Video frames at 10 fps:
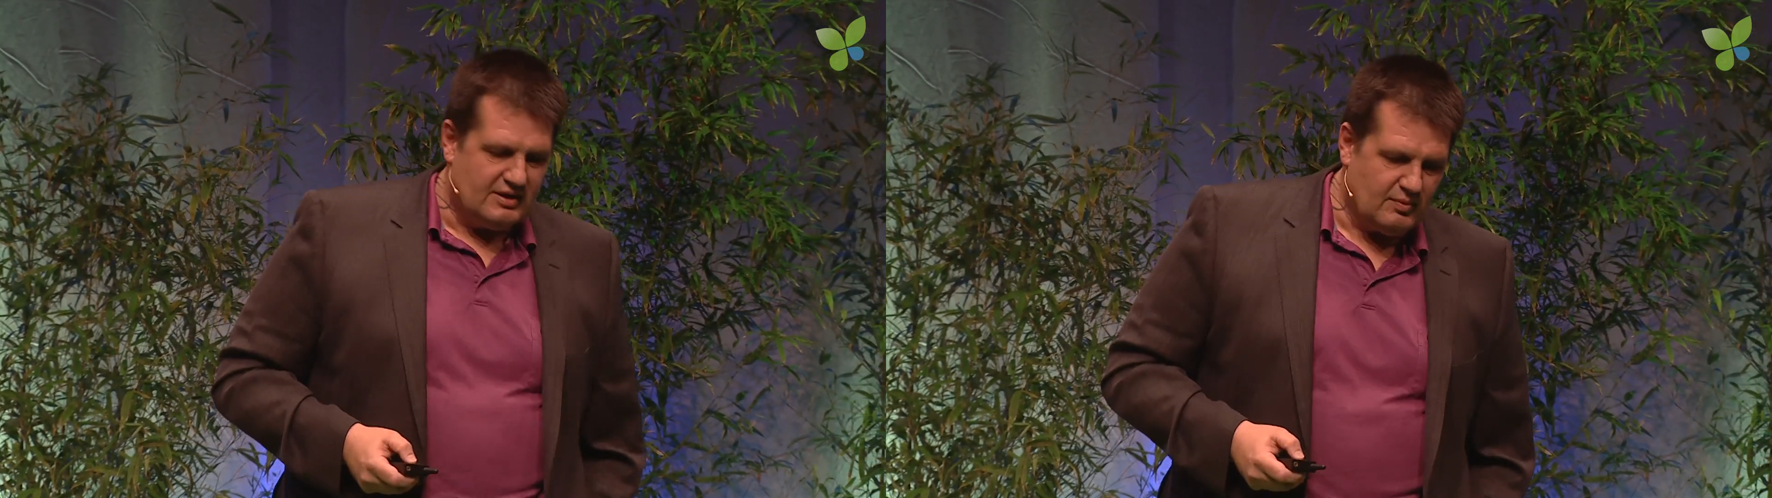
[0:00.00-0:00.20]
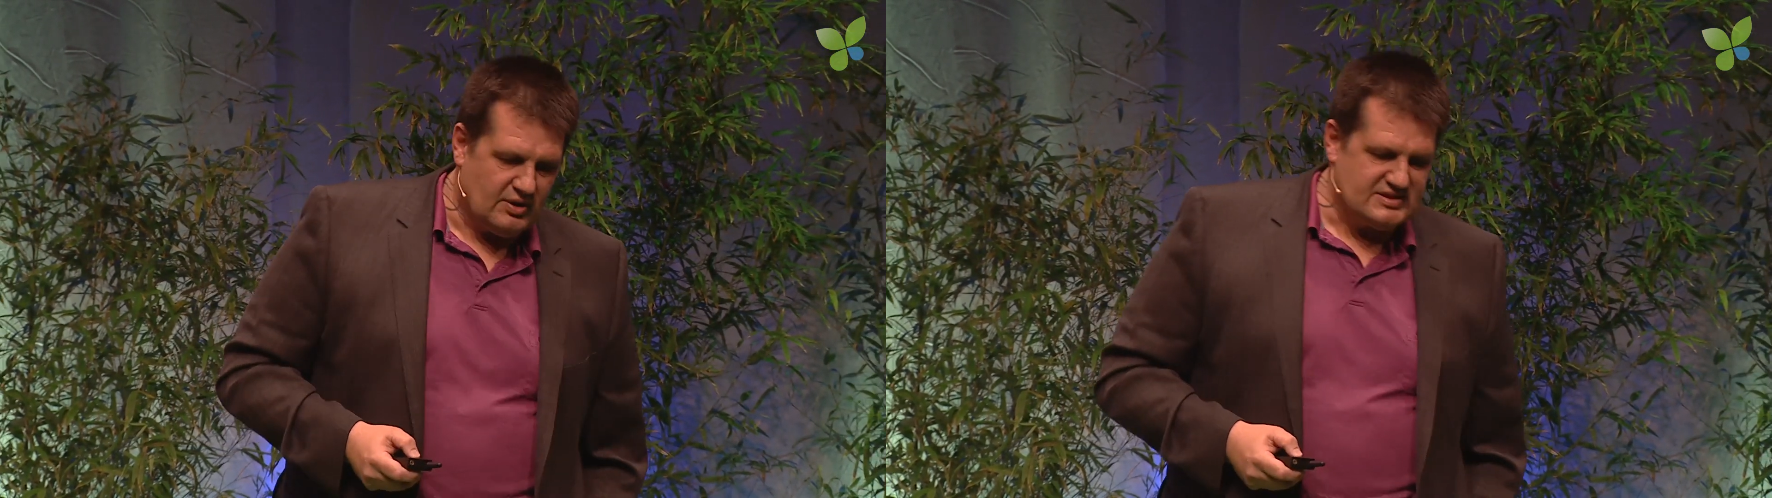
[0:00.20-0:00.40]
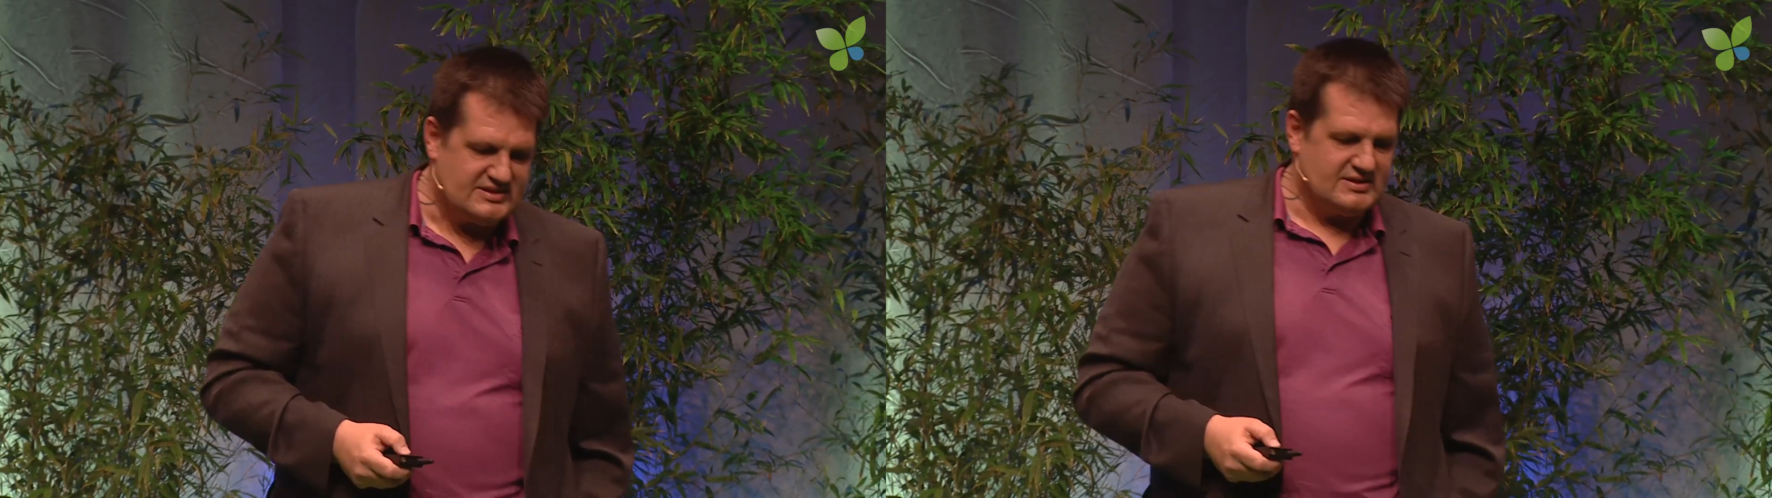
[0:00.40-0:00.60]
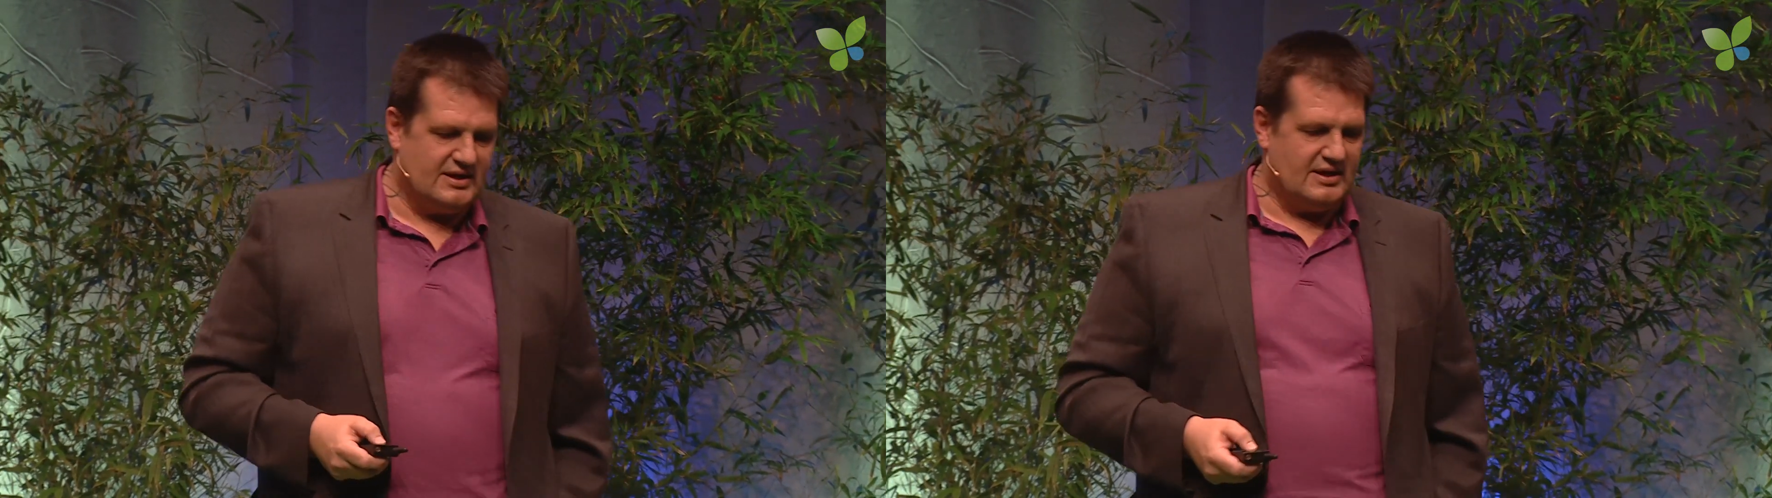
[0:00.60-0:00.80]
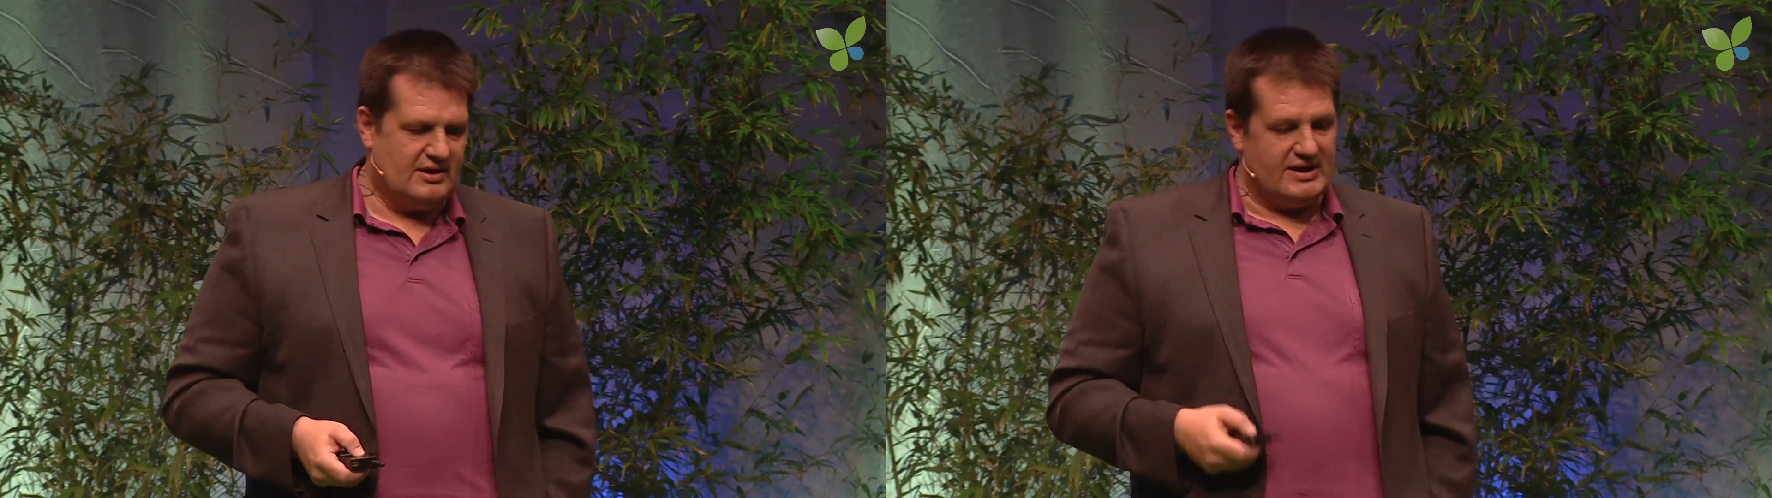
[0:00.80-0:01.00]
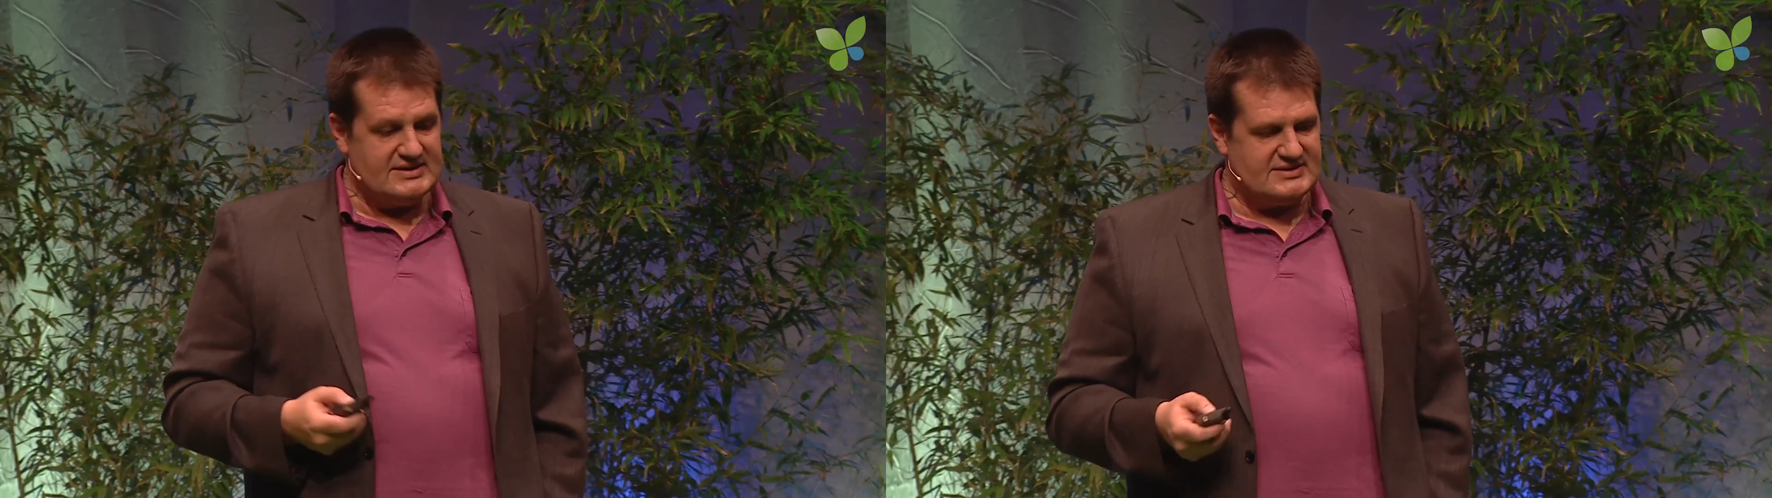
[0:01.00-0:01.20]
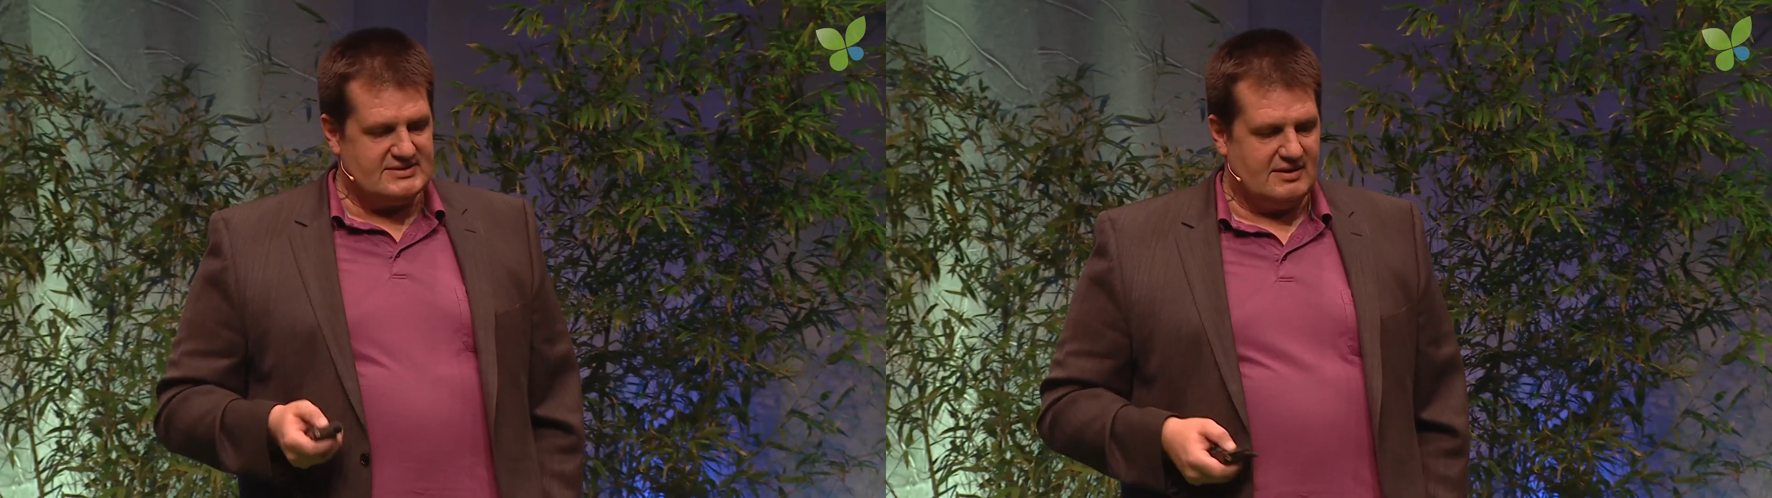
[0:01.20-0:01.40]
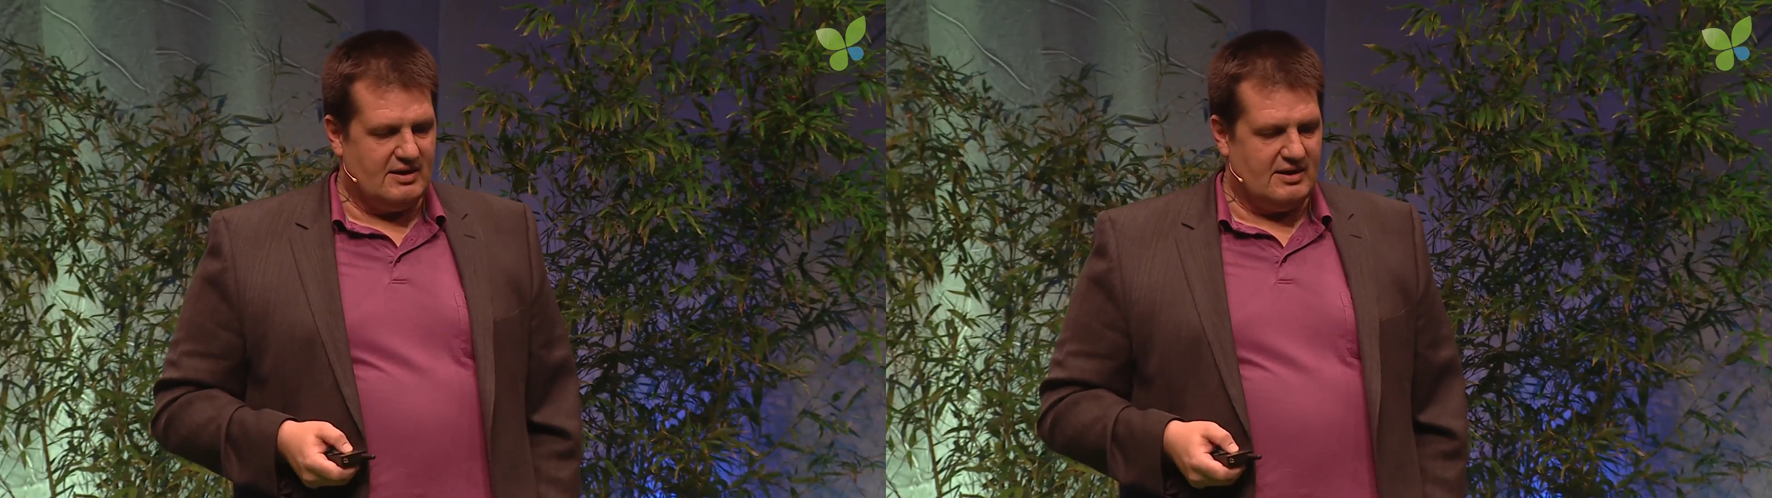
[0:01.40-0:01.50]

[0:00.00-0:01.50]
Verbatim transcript: was uh, is